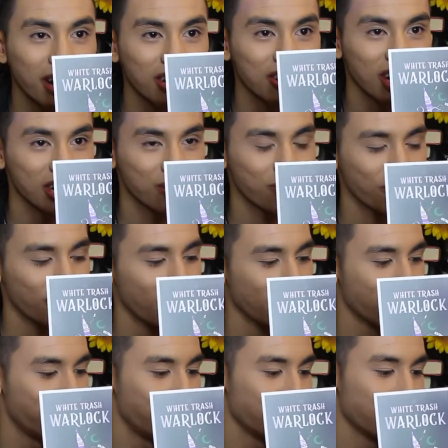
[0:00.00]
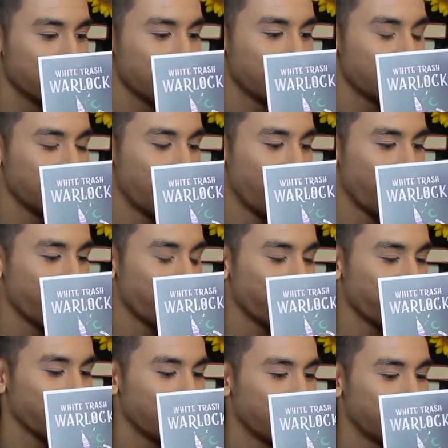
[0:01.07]
White Trash Warlock book
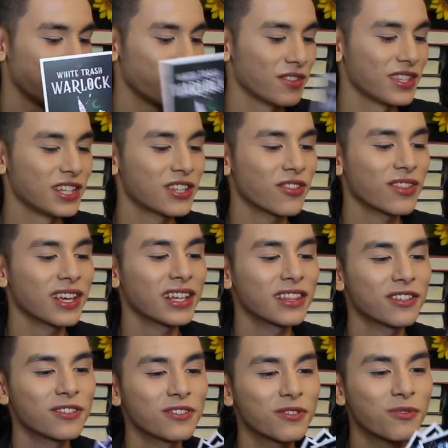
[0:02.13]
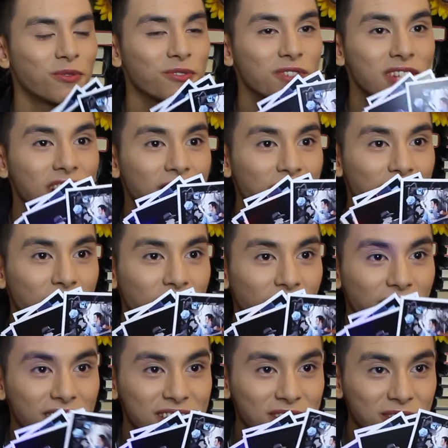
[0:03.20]
artwork cover. These are like little cool tarot
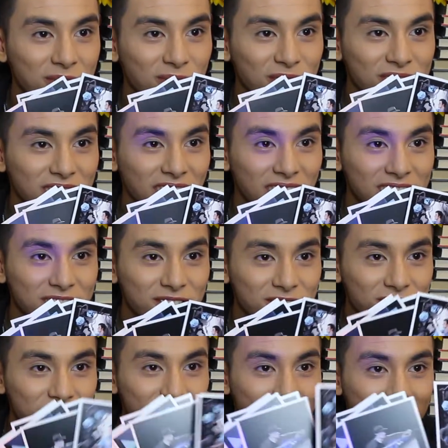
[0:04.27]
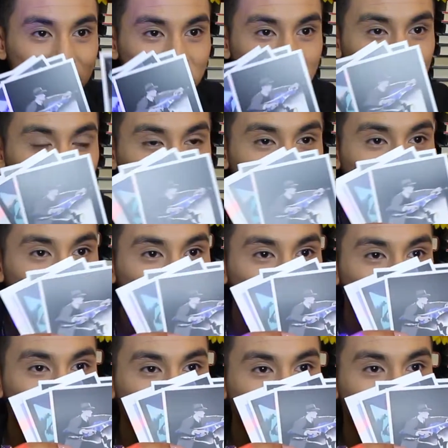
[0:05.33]
cards almost, guys. They're so cool. Little
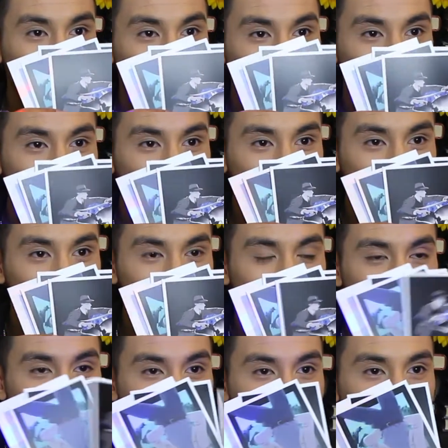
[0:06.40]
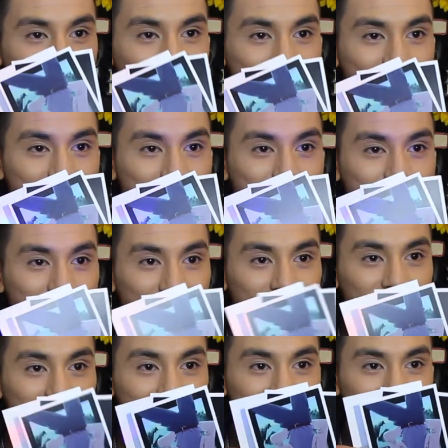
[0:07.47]
depictions from the
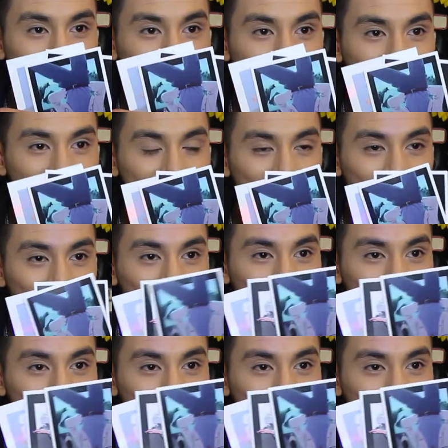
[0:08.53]
book. Like these are